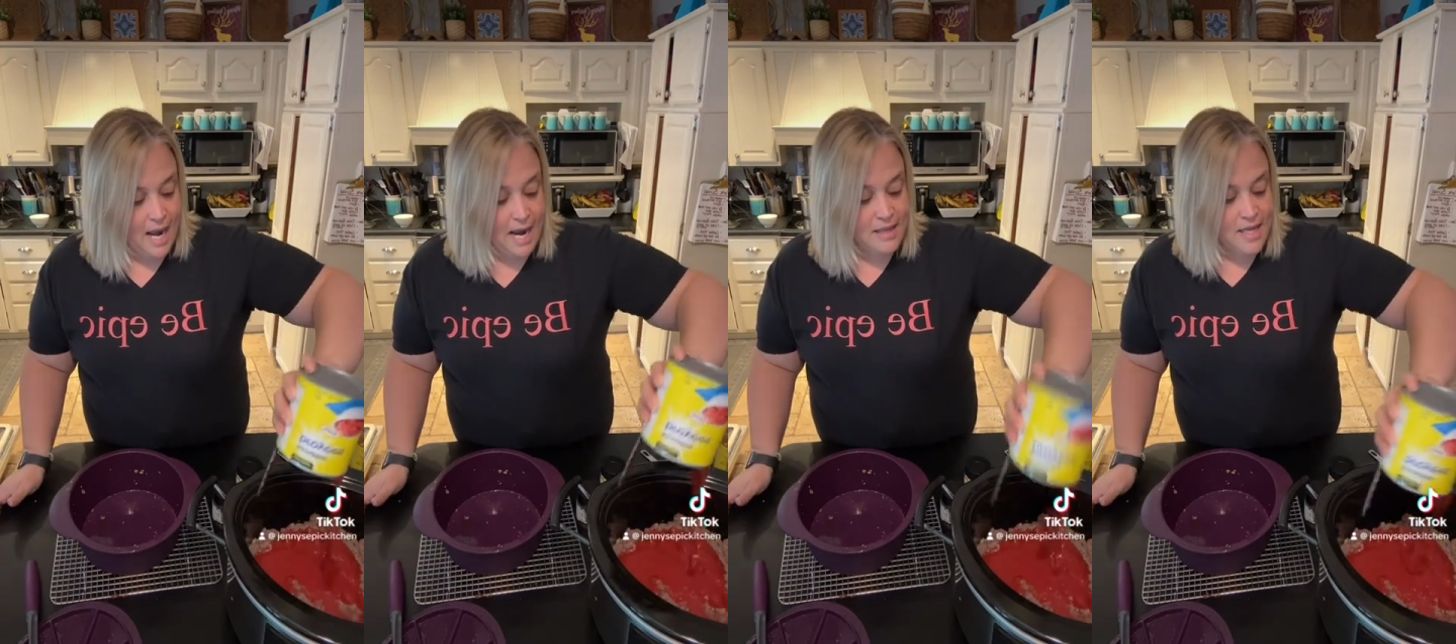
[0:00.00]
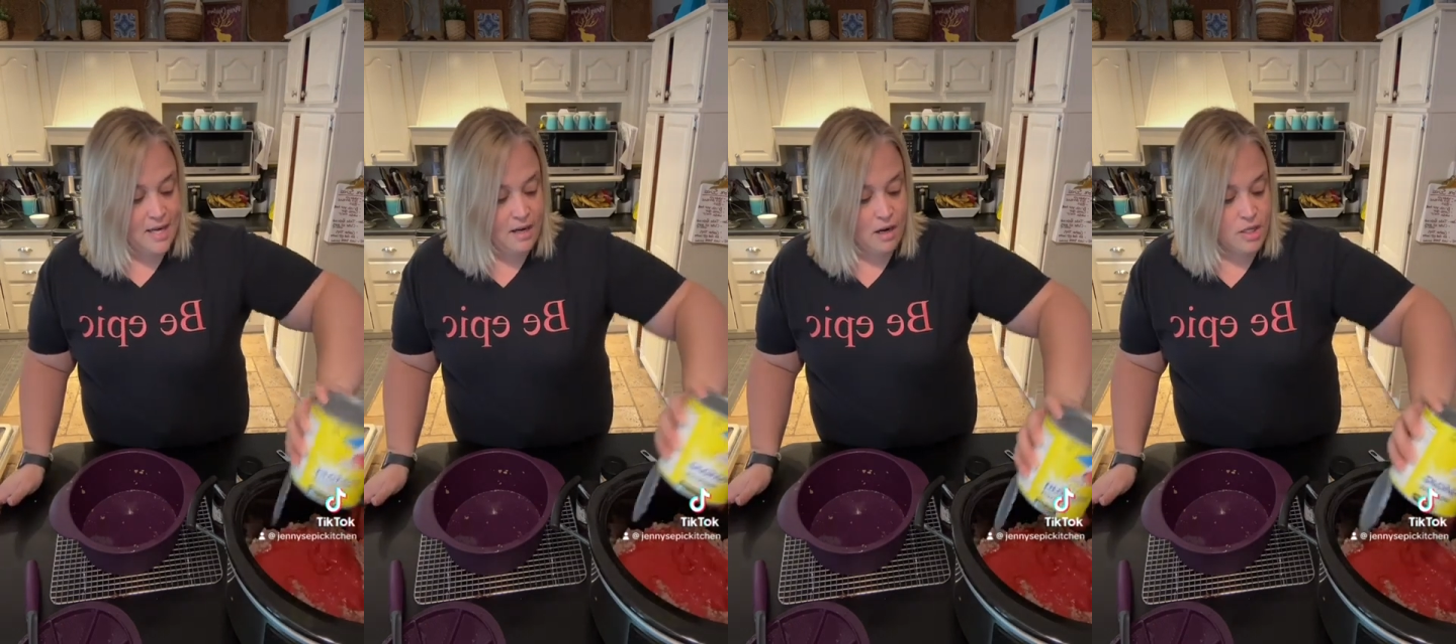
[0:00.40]
And
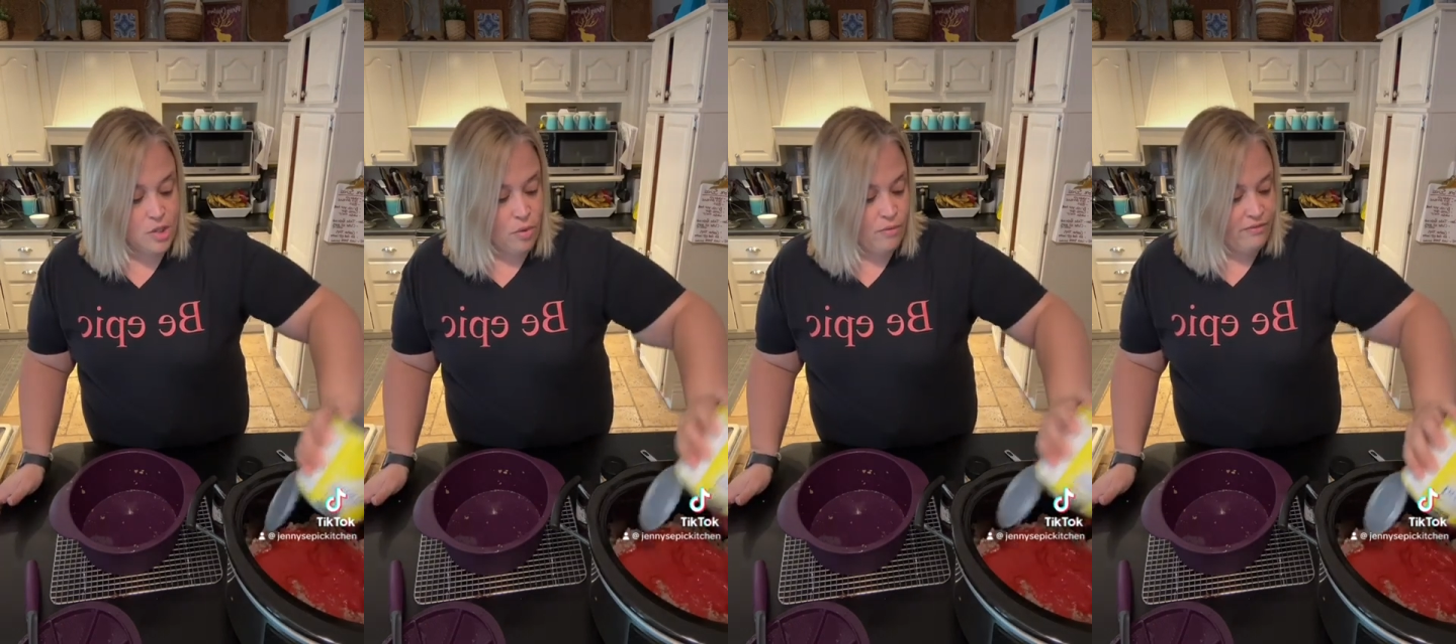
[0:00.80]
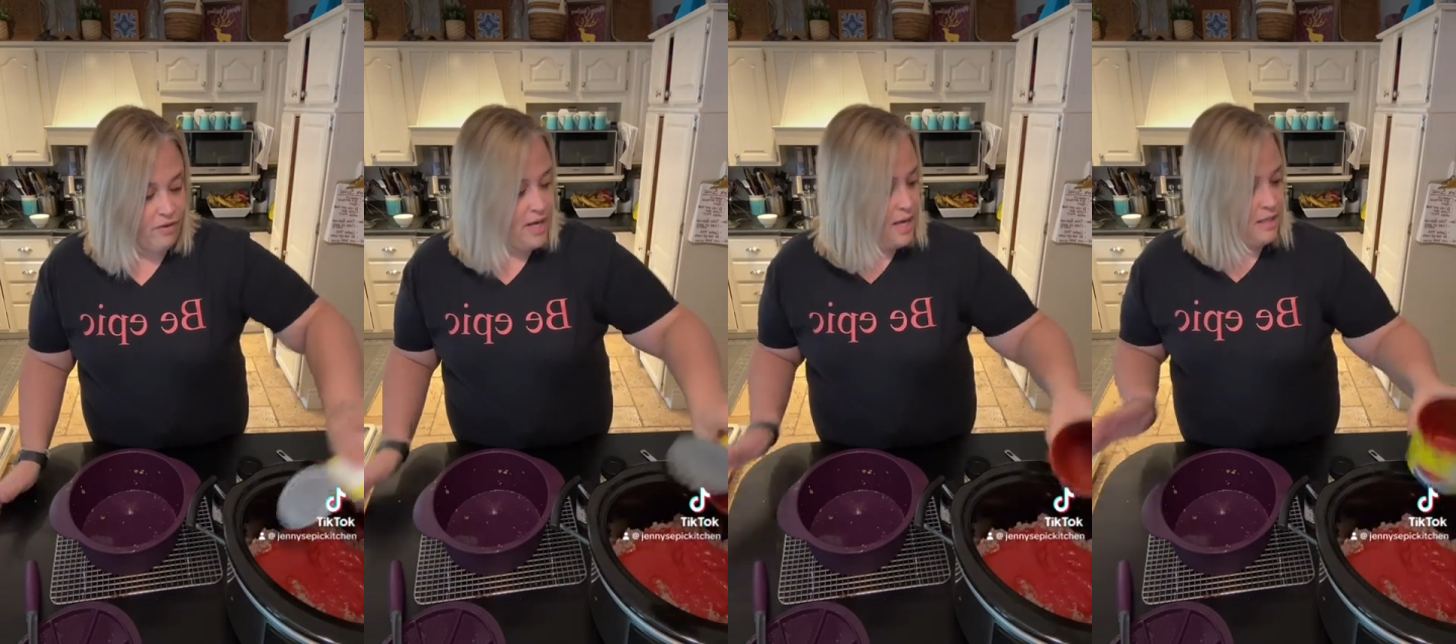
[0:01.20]
then don't
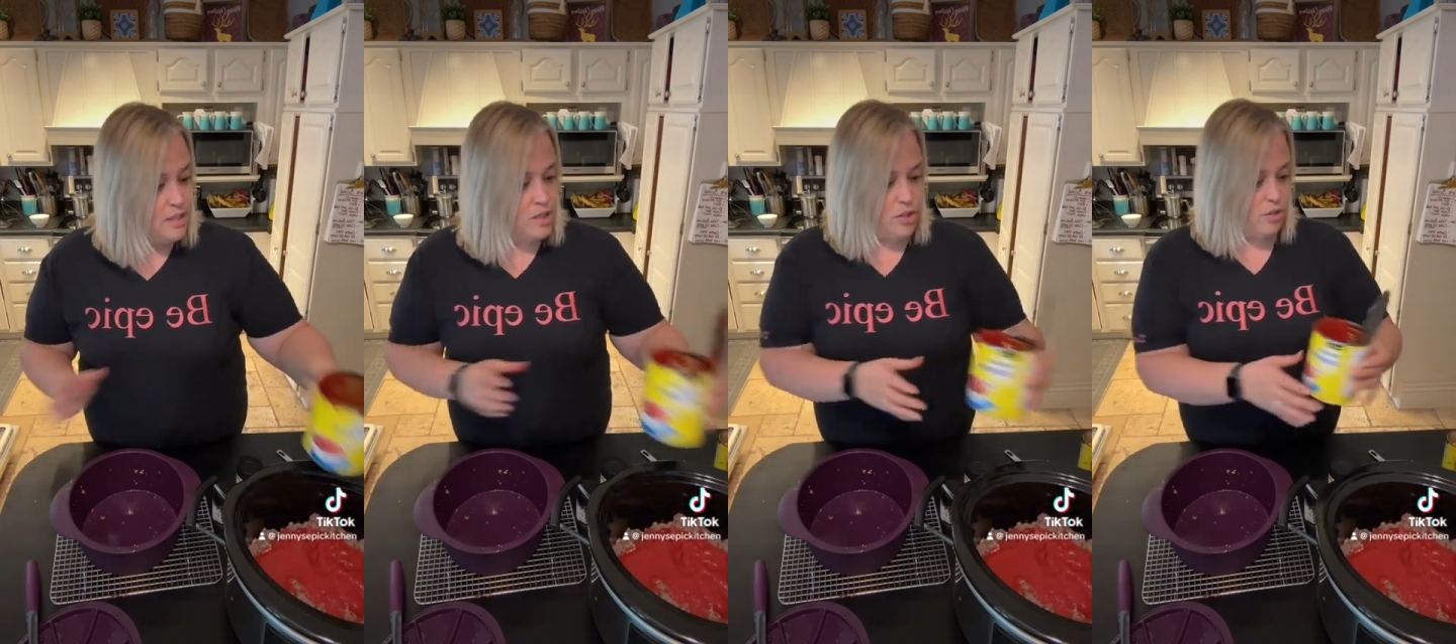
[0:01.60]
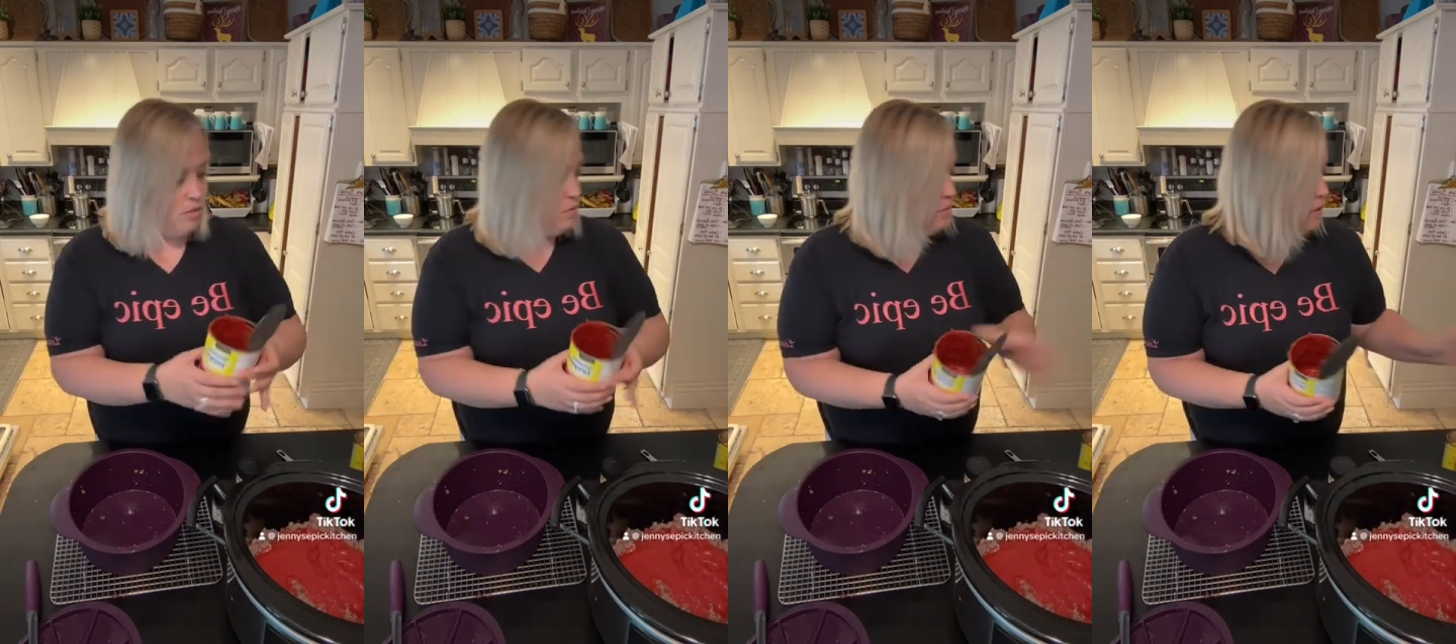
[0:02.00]
forget to